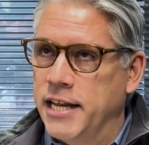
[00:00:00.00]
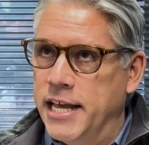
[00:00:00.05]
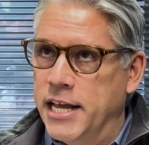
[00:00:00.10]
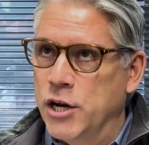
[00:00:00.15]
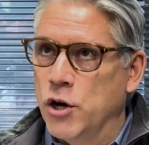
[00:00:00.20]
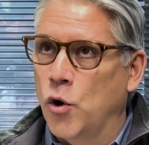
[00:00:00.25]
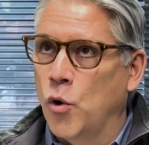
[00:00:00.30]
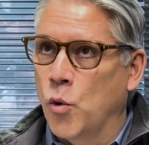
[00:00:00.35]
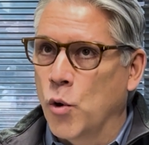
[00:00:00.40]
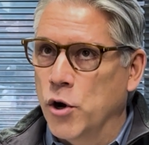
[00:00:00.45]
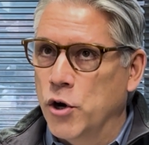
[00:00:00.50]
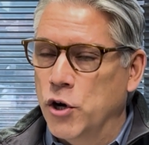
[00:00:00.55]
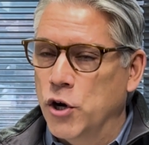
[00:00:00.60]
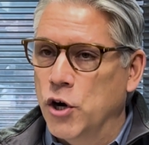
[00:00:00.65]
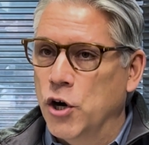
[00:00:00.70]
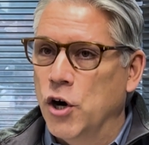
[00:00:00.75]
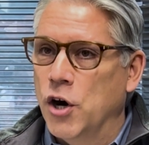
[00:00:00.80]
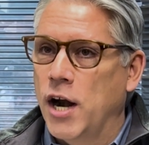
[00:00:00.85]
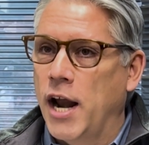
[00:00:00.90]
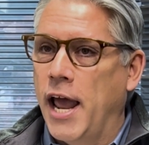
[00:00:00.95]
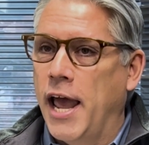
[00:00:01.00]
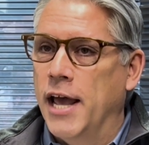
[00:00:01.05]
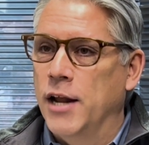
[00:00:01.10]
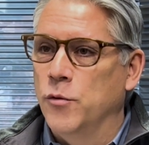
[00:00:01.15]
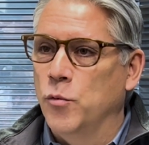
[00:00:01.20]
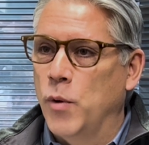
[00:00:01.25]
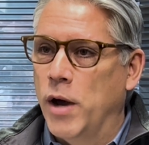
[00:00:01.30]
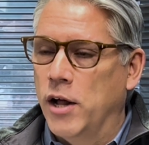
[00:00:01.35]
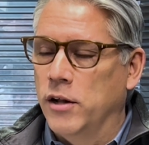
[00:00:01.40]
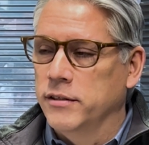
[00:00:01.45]
in order,
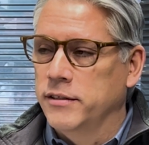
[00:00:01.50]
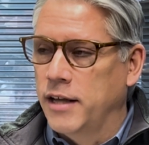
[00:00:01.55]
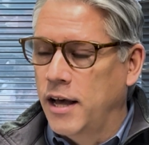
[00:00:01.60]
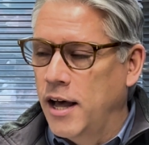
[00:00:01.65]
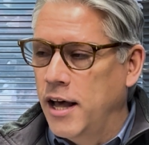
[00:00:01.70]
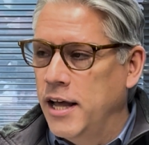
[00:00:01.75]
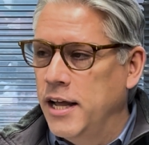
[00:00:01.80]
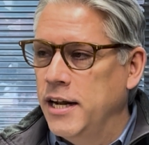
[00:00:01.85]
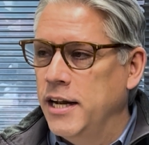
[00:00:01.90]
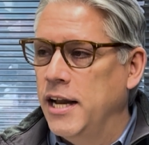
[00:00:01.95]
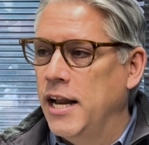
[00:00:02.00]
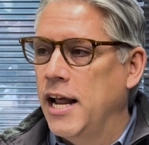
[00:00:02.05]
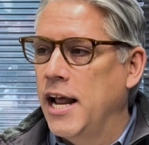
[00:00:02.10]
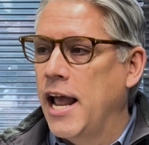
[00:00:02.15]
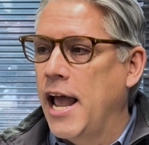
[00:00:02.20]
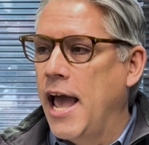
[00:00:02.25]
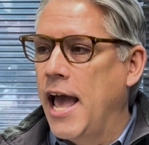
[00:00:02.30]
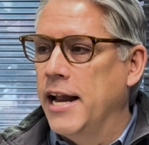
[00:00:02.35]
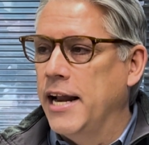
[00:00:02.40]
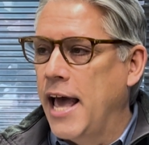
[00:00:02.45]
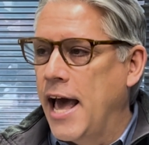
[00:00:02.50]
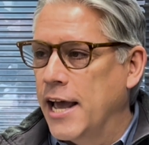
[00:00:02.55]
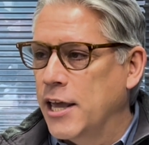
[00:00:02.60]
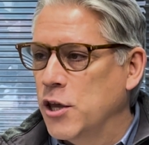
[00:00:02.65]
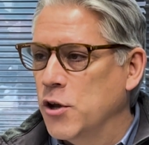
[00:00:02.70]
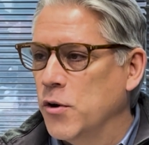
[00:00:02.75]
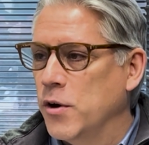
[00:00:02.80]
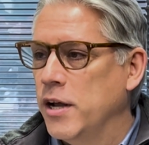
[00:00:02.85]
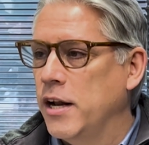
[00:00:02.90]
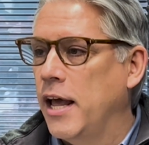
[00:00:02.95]
and well done, and
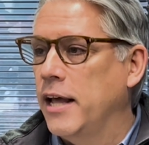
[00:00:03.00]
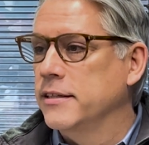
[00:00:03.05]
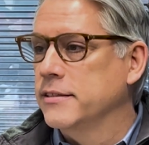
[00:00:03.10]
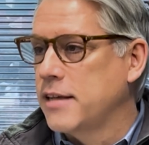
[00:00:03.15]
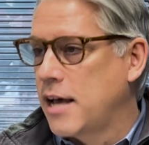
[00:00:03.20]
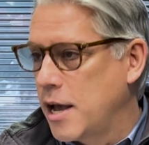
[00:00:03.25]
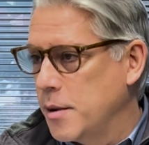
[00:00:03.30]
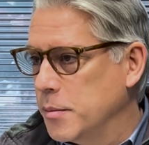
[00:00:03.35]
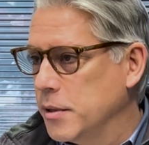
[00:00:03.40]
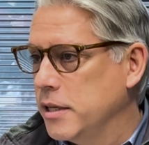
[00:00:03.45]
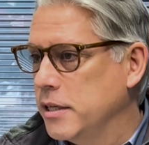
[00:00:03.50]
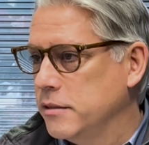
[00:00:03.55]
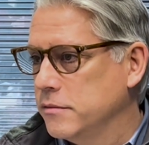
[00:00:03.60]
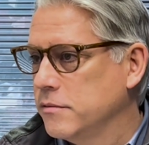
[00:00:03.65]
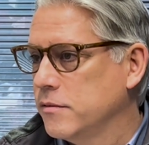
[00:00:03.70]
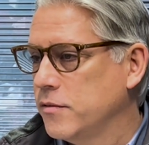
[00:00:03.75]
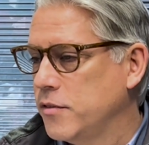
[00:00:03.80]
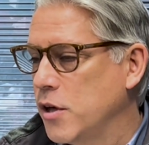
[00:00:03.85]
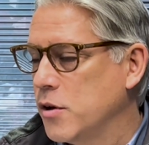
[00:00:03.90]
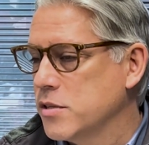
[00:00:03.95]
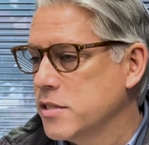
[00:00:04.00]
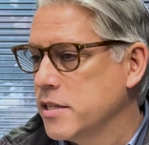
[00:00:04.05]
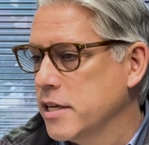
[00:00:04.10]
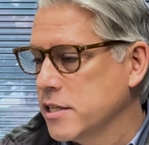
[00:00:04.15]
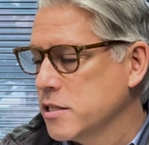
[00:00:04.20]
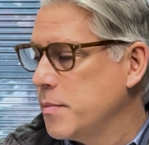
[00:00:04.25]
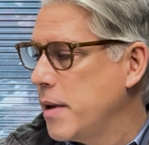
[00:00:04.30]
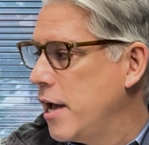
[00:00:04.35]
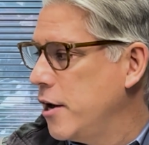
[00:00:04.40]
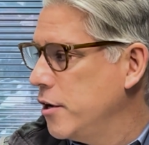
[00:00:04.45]
accurate, and timely. Those
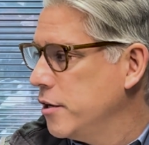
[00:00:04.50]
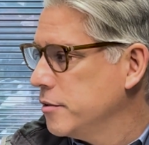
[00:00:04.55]
things matter.